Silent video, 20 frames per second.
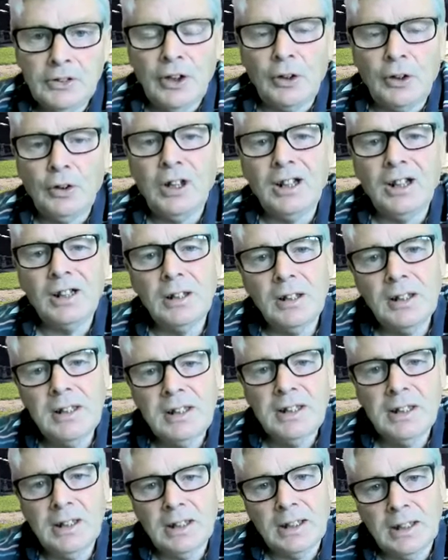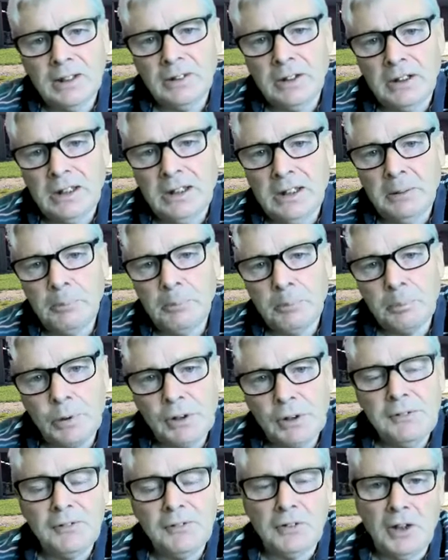So clearly the
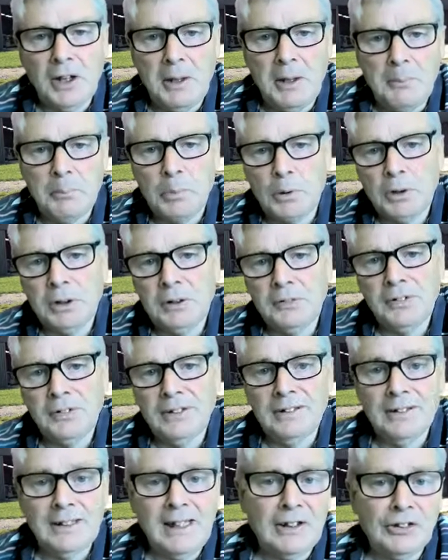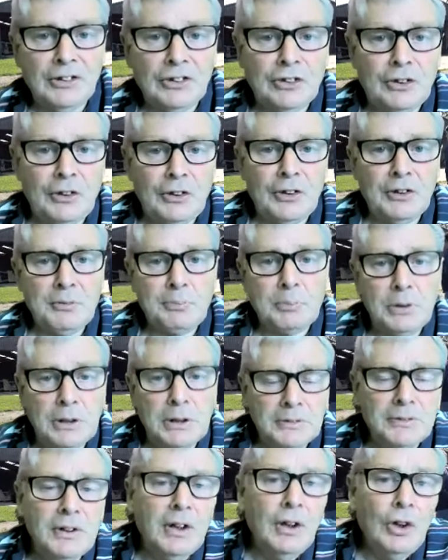pre-flight brief and the exercise
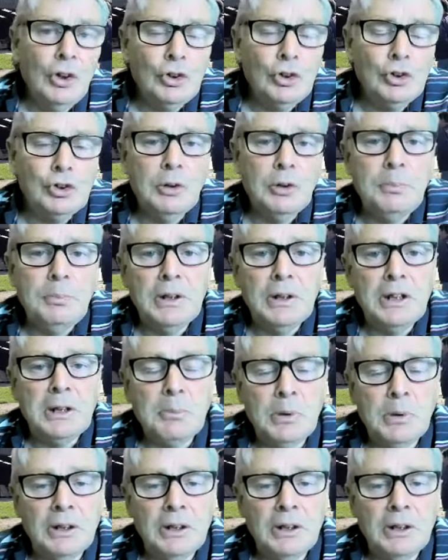brief should be